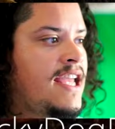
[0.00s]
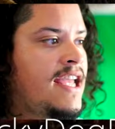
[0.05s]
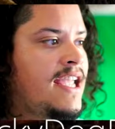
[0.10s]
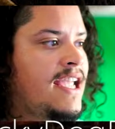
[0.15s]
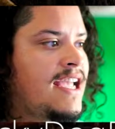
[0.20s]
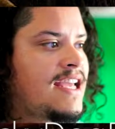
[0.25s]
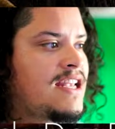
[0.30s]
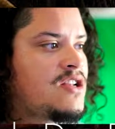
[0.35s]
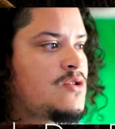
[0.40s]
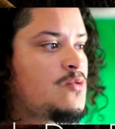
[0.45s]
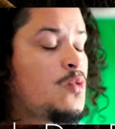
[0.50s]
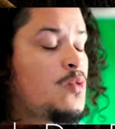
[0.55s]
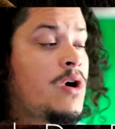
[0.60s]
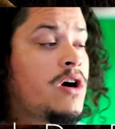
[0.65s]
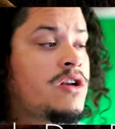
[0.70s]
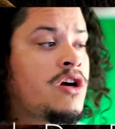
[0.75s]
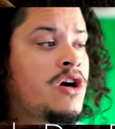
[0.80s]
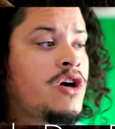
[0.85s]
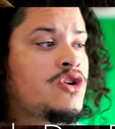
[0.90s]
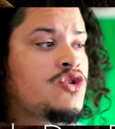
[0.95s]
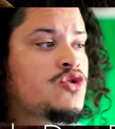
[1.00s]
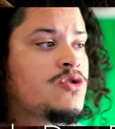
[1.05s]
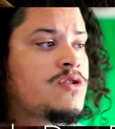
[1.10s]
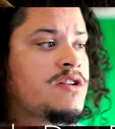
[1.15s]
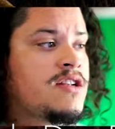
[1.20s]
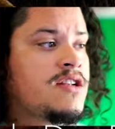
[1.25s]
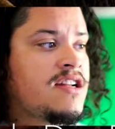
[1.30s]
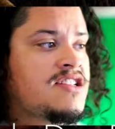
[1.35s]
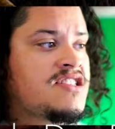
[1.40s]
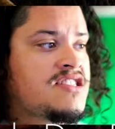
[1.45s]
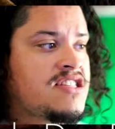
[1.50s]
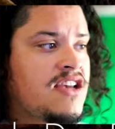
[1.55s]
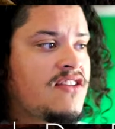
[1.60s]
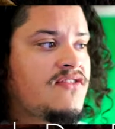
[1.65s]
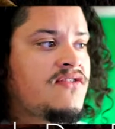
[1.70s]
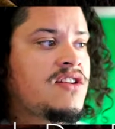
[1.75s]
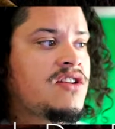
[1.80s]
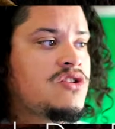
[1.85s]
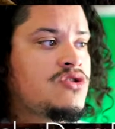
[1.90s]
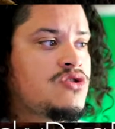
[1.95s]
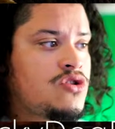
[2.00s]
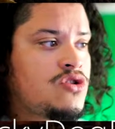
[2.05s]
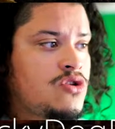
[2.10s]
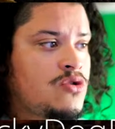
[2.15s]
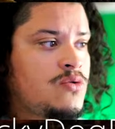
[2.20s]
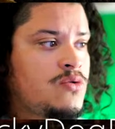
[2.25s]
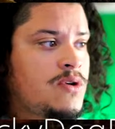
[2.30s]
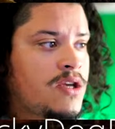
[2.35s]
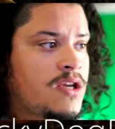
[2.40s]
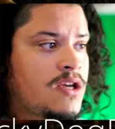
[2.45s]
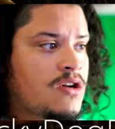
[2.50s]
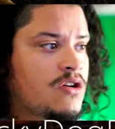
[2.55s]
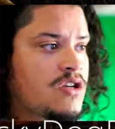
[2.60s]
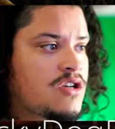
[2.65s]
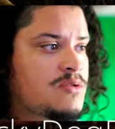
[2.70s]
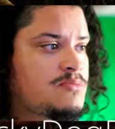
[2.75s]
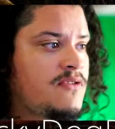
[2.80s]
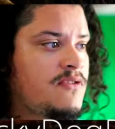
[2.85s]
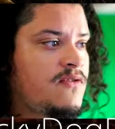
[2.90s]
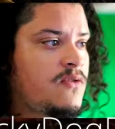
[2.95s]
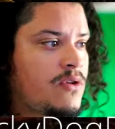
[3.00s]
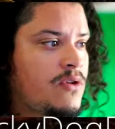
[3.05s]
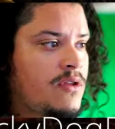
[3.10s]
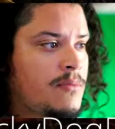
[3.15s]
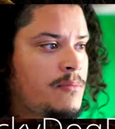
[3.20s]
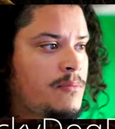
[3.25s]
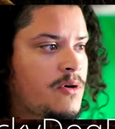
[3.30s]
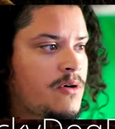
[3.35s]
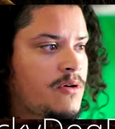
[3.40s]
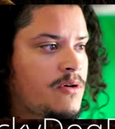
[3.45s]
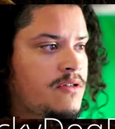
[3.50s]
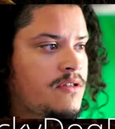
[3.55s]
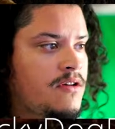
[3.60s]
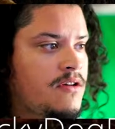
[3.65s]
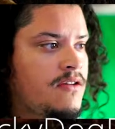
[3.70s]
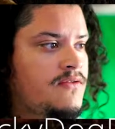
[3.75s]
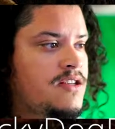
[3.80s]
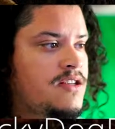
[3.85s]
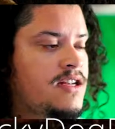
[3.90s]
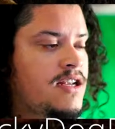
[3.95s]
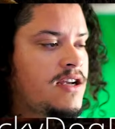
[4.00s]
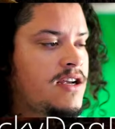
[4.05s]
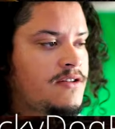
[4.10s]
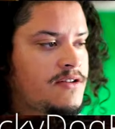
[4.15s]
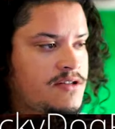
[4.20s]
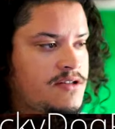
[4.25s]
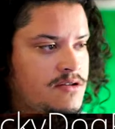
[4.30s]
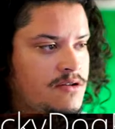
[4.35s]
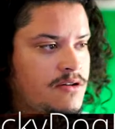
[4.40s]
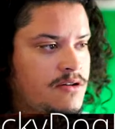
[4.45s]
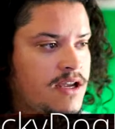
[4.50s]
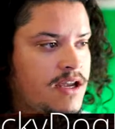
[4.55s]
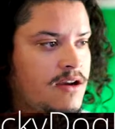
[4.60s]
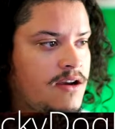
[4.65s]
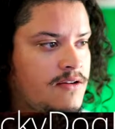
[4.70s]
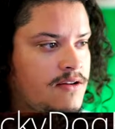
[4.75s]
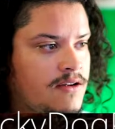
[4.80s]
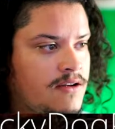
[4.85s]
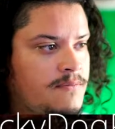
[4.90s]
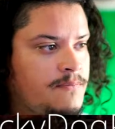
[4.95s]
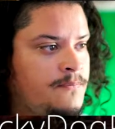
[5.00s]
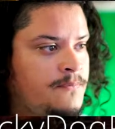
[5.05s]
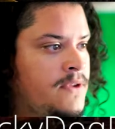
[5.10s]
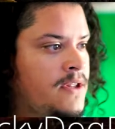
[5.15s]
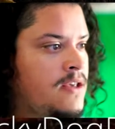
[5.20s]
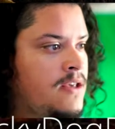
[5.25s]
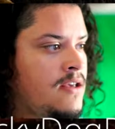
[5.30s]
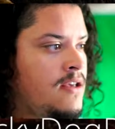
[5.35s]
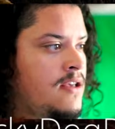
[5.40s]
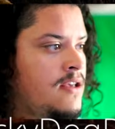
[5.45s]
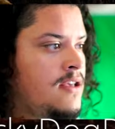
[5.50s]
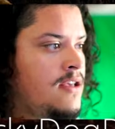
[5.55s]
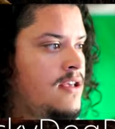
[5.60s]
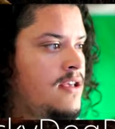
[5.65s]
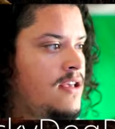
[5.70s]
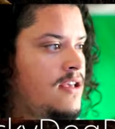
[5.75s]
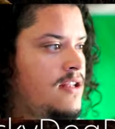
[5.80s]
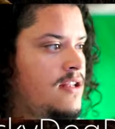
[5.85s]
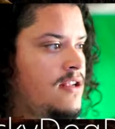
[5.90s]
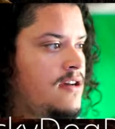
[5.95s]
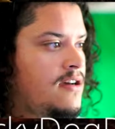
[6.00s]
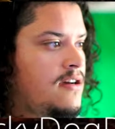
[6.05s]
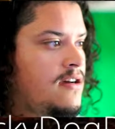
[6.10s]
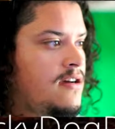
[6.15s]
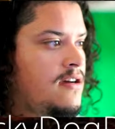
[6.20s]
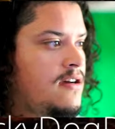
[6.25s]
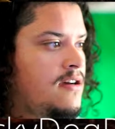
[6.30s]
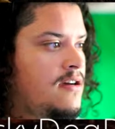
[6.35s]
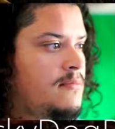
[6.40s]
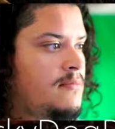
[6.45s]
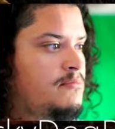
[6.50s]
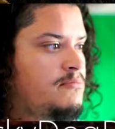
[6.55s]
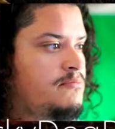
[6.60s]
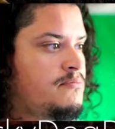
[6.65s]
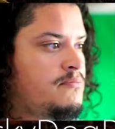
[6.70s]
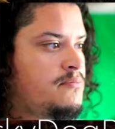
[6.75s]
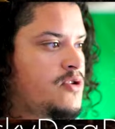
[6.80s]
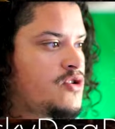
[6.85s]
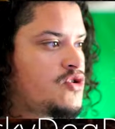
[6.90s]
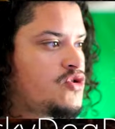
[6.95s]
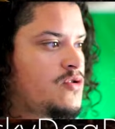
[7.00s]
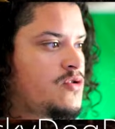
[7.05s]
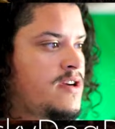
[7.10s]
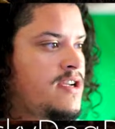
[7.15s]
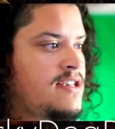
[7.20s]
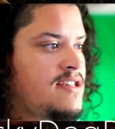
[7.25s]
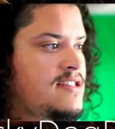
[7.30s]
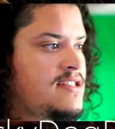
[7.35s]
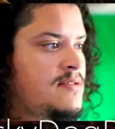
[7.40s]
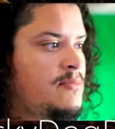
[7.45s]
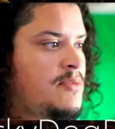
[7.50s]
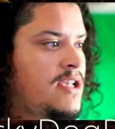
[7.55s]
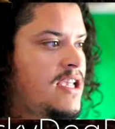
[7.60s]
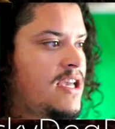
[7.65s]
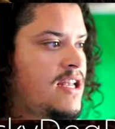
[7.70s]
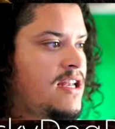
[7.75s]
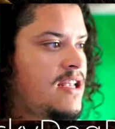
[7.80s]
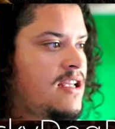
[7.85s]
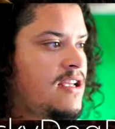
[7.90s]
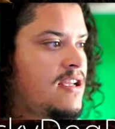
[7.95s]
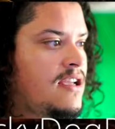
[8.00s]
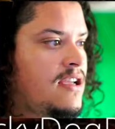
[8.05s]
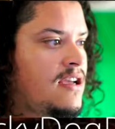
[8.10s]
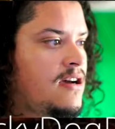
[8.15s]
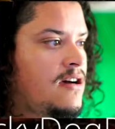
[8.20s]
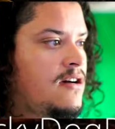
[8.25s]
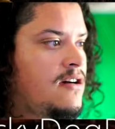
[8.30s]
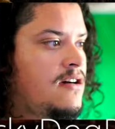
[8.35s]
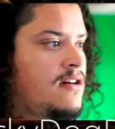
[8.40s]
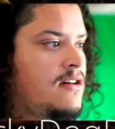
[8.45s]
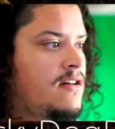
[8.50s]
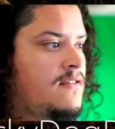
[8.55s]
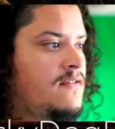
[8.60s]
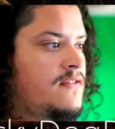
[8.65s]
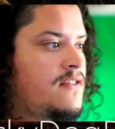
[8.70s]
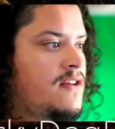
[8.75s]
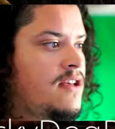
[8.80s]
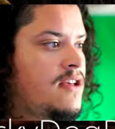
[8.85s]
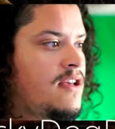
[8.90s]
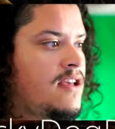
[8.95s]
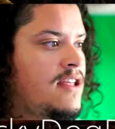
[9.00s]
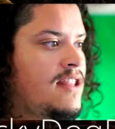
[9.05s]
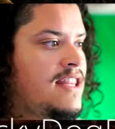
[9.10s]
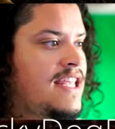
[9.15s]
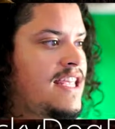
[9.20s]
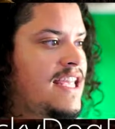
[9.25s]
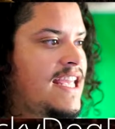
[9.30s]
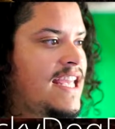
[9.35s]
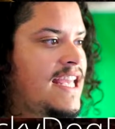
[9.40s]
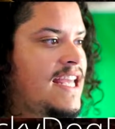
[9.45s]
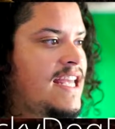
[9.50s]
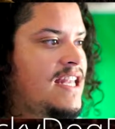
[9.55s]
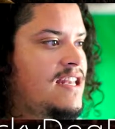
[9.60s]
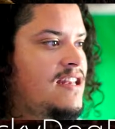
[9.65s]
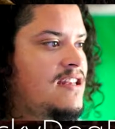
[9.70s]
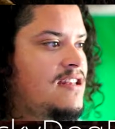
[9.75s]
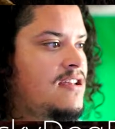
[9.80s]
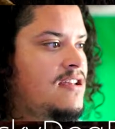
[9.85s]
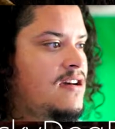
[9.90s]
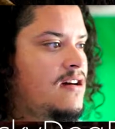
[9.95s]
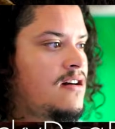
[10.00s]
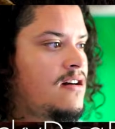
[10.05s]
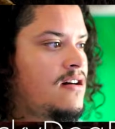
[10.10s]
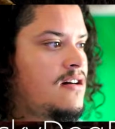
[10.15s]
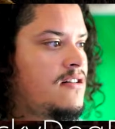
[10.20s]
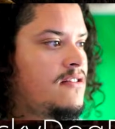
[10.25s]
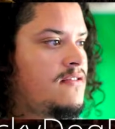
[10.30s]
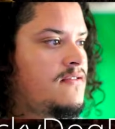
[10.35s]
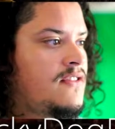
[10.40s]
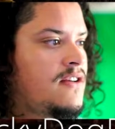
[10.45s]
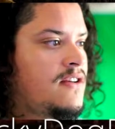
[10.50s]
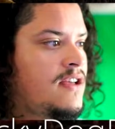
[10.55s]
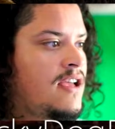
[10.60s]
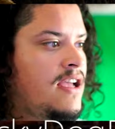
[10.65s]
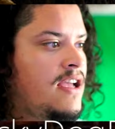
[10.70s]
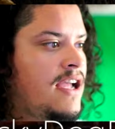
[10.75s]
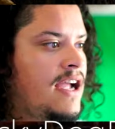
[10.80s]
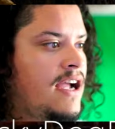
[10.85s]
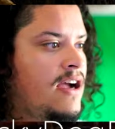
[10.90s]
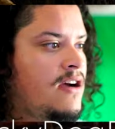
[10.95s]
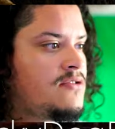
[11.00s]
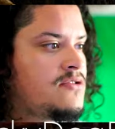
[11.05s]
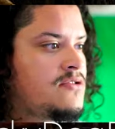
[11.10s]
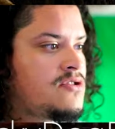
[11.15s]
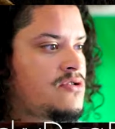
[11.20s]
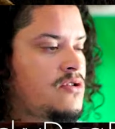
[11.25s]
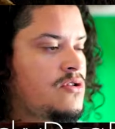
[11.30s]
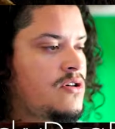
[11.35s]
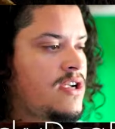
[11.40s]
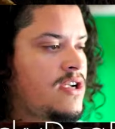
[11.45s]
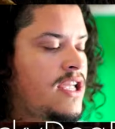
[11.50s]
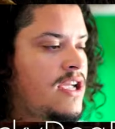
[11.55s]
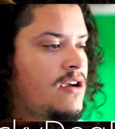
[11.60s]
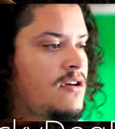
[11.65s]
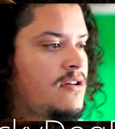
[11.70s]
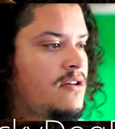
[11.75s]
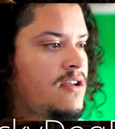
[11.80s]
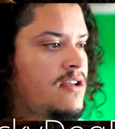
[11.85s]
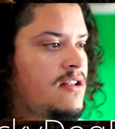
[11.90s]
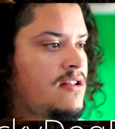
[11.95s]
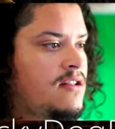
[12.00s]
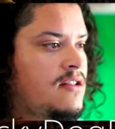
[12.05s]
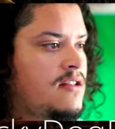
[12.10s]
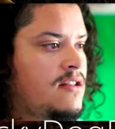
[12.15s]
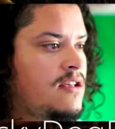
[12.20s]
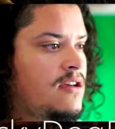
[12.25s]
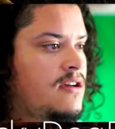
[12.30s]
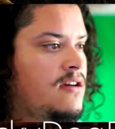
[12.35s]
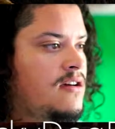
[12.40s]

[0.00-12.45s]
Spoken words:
and 172 years before the birth of Daenerys Targaryen. It portrays the beginning of the end of House Targaryen.